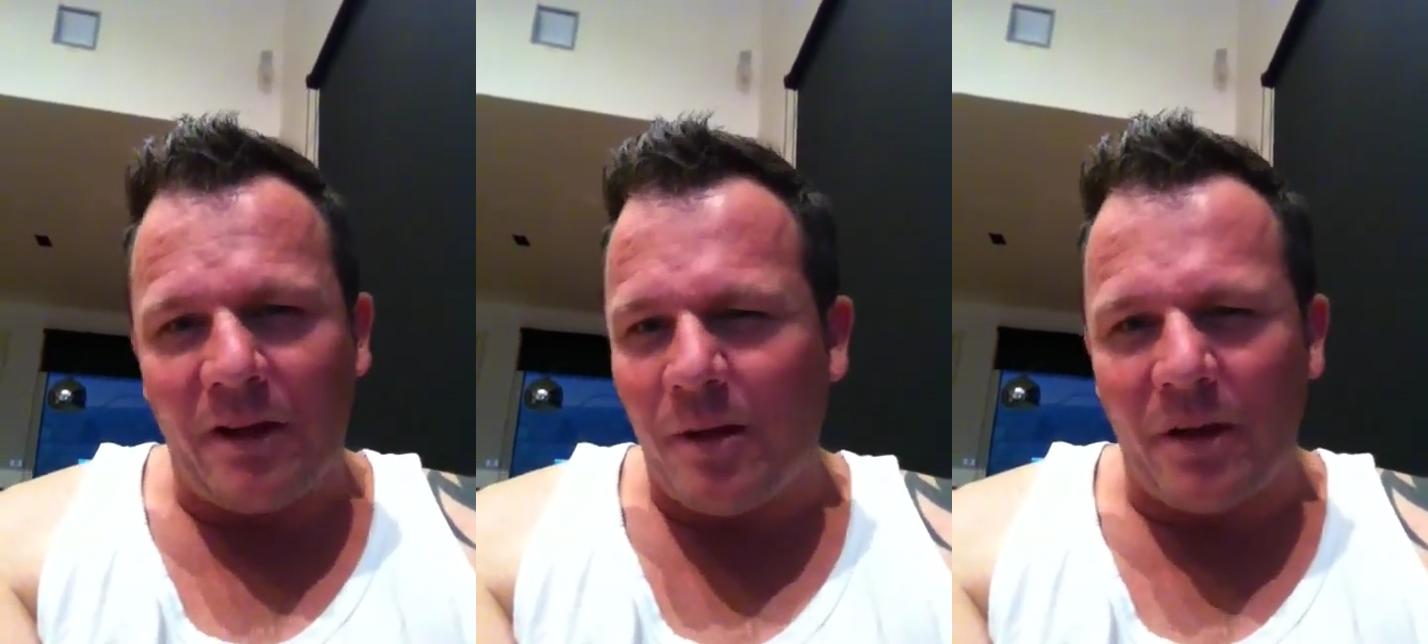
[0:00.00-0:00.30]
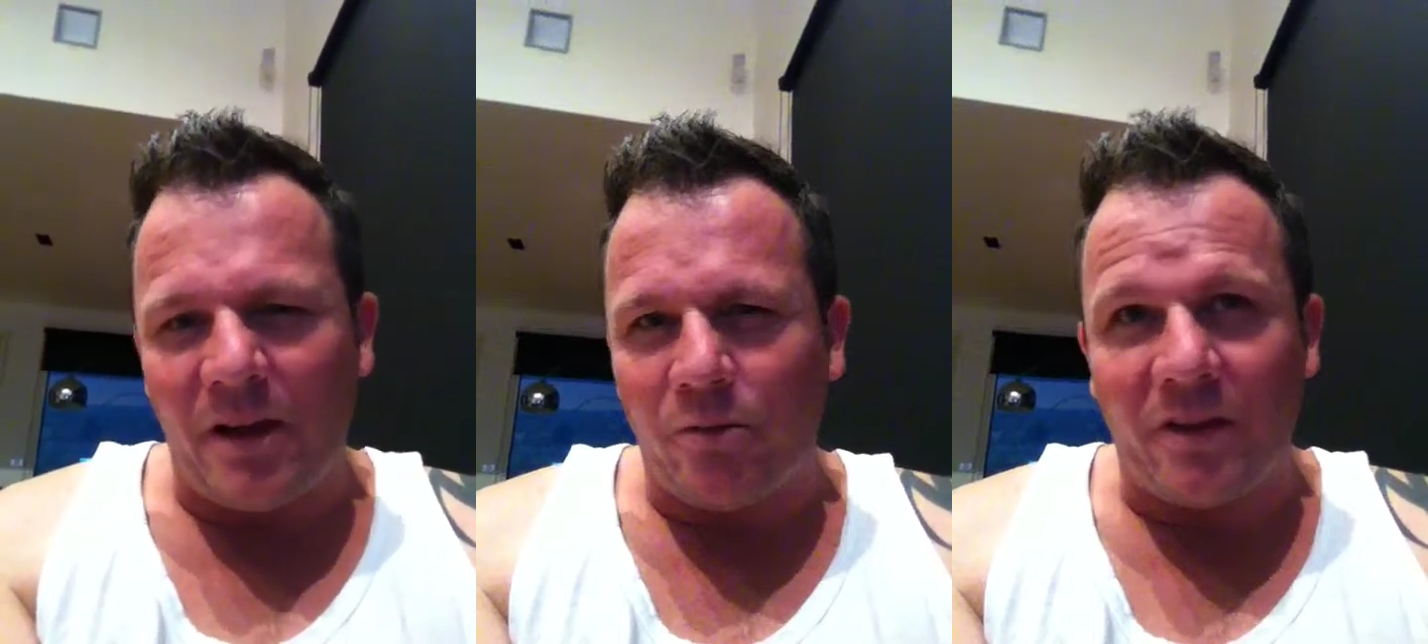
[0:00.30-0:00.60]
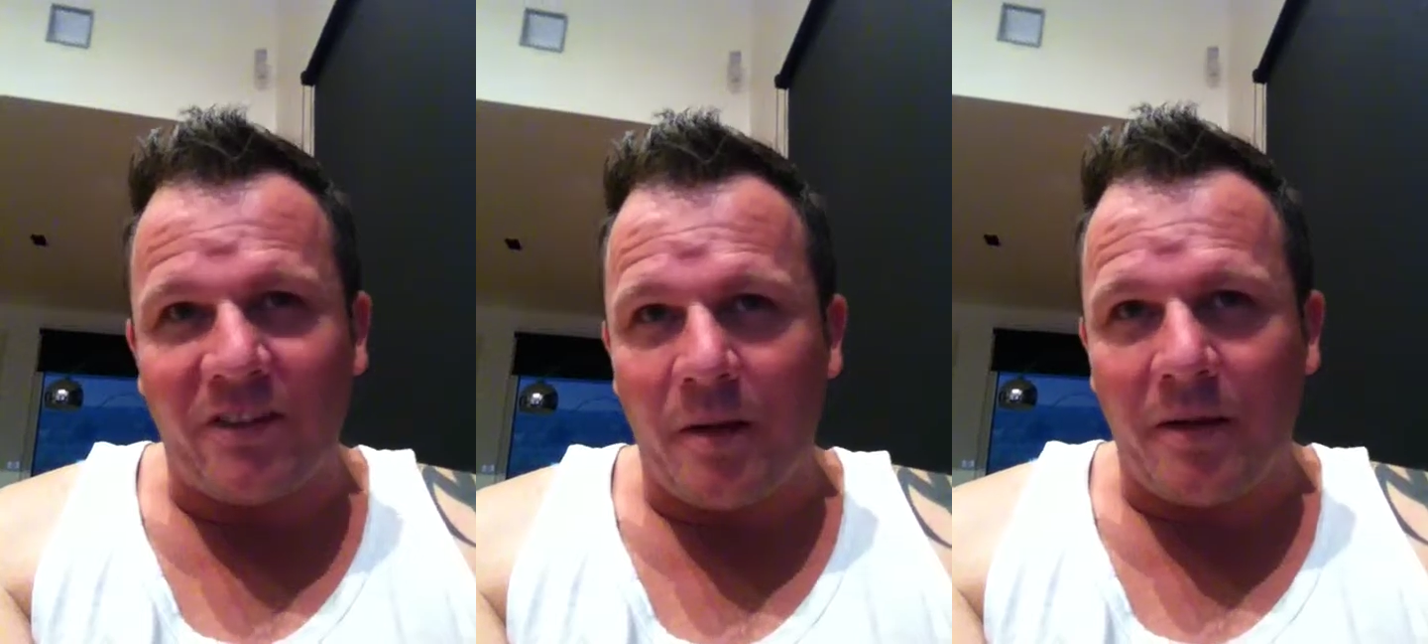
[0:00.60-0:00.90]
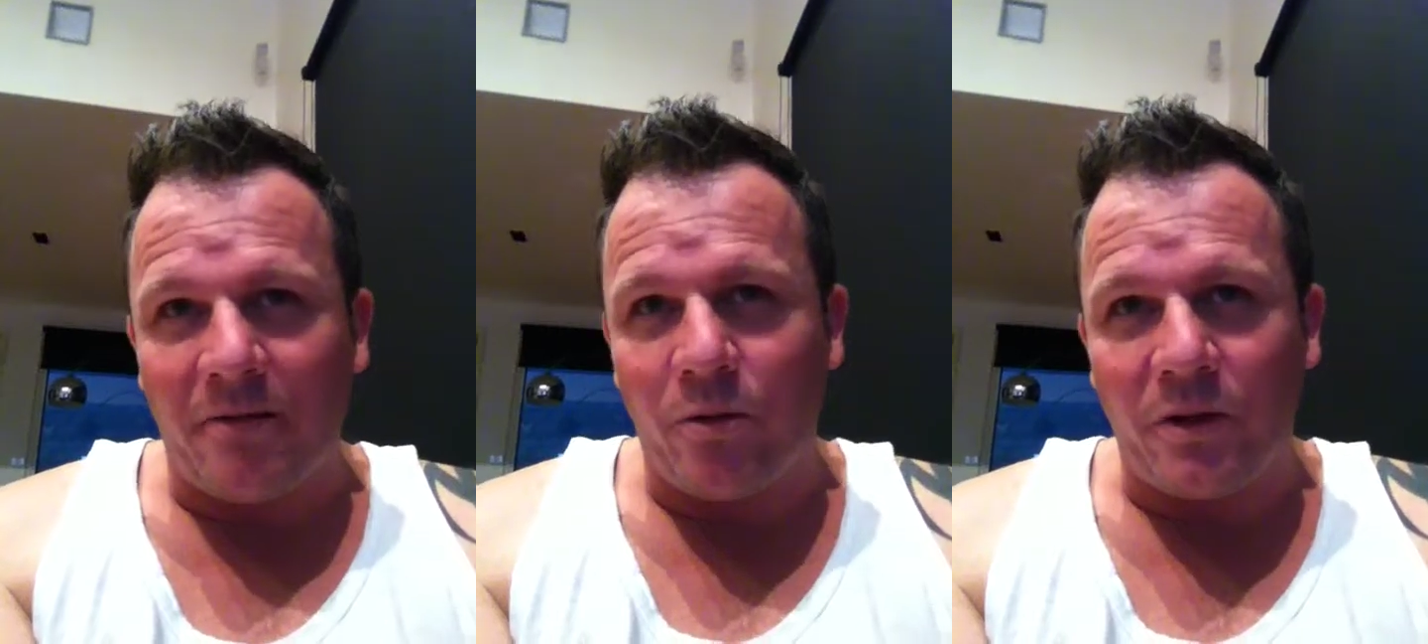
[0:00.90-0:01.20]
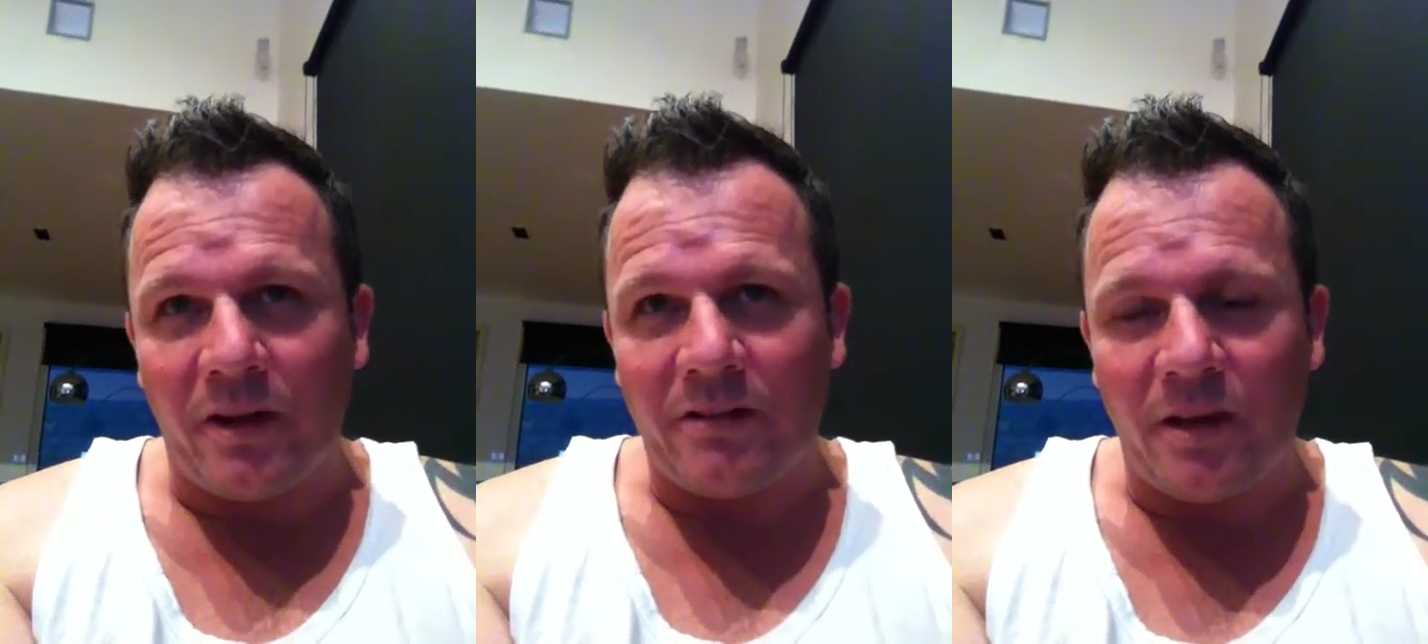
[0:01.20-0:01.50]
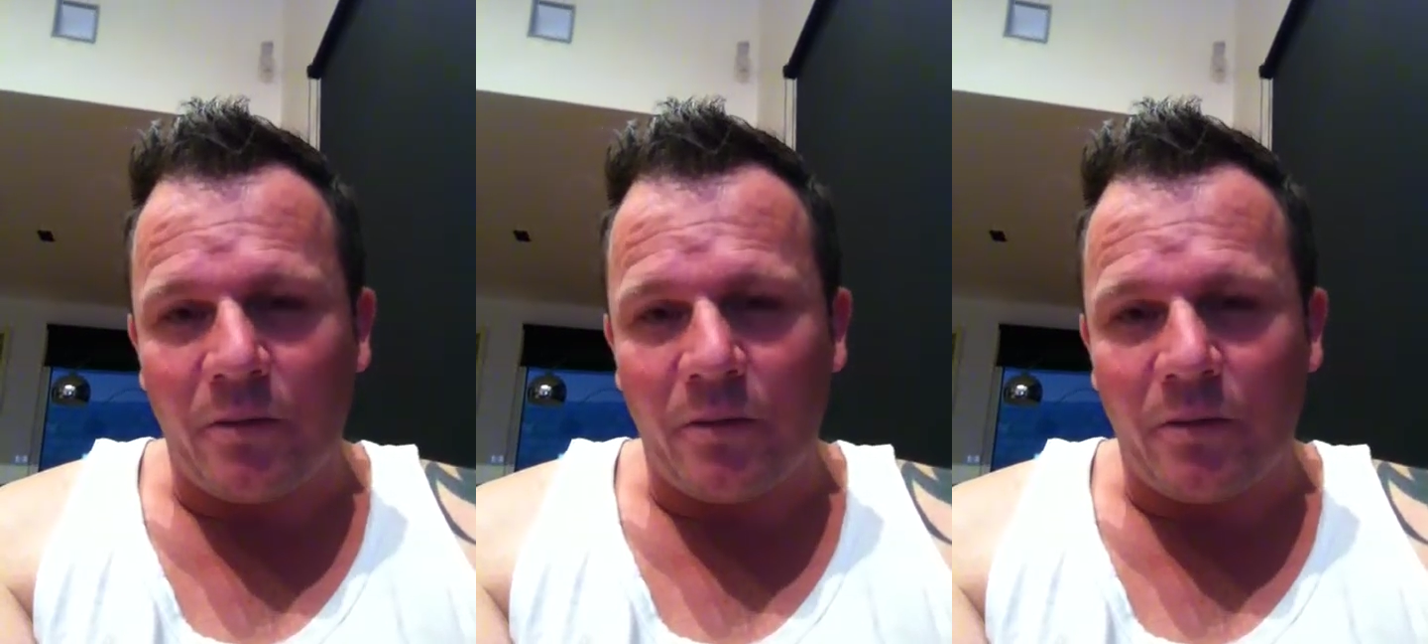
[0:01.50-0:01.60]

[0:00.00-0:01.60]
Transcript: but he'd been in real estate about 4 years.